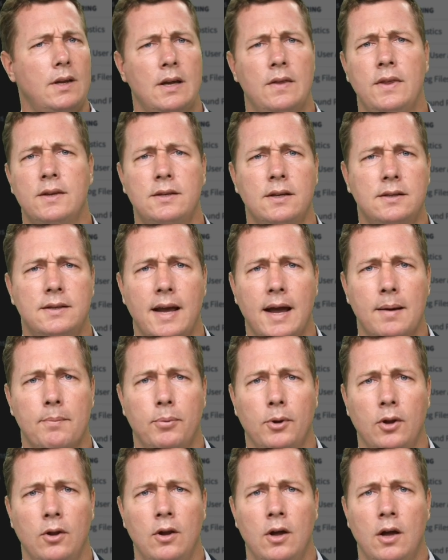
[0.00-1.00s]
in this
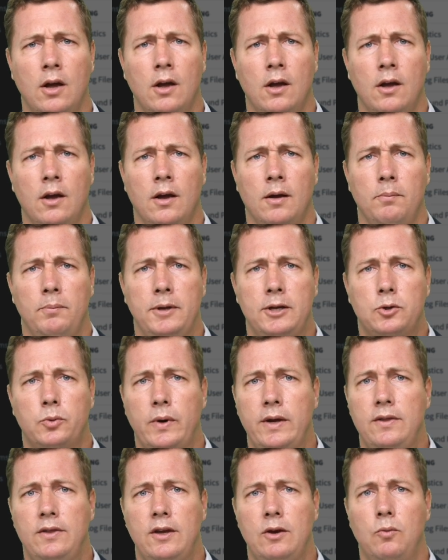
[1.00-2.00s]
example,
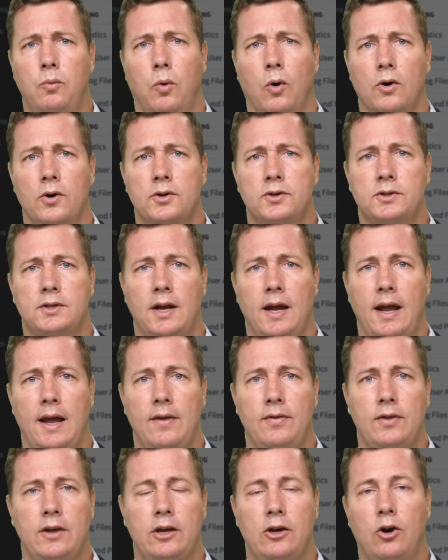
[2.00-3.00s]
between the worst
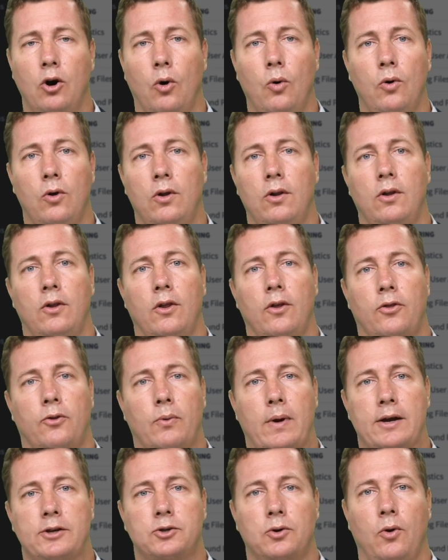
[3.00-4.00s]
and the goal
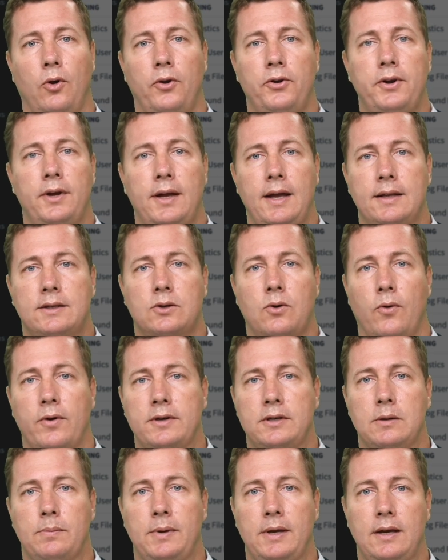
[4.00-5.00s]
threshold, it's
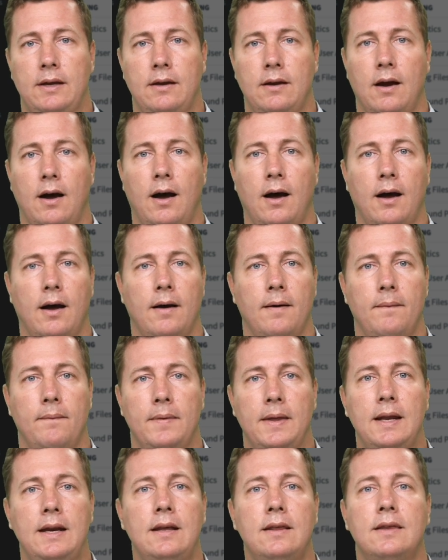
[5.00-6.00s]
going to be
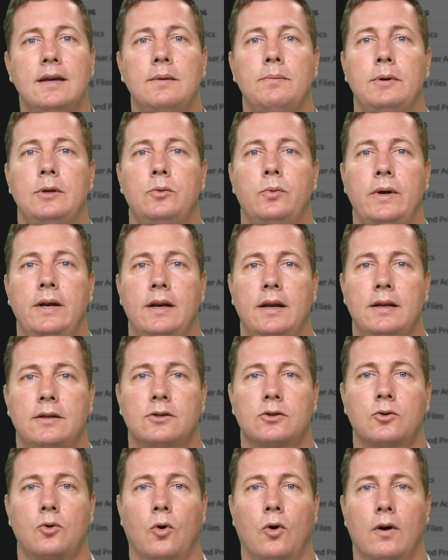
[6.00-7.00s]
anything between a
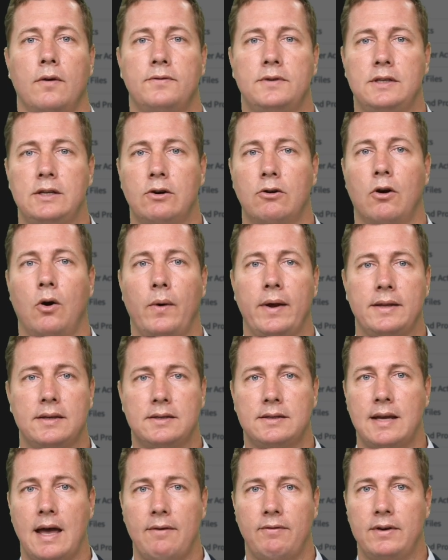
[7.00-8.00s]
score of 0 and
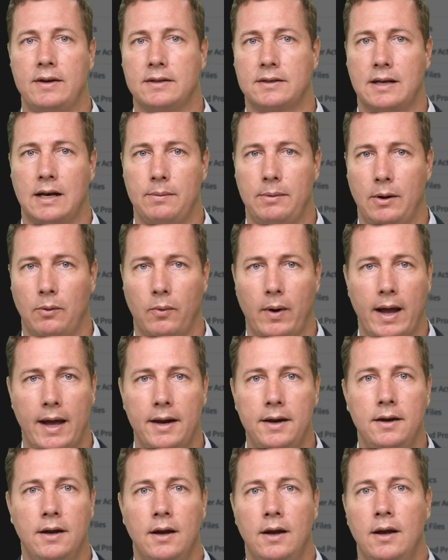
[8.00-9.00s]
7 is going to be
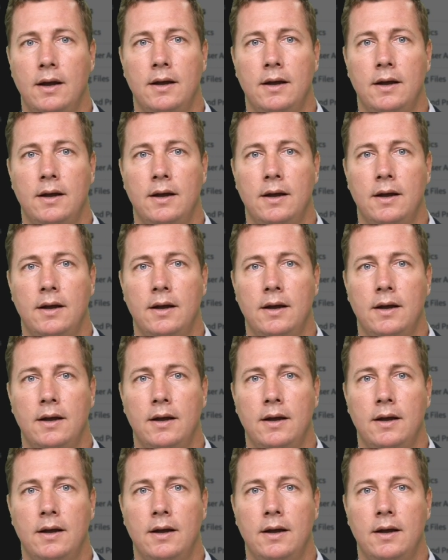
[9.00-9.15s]
red,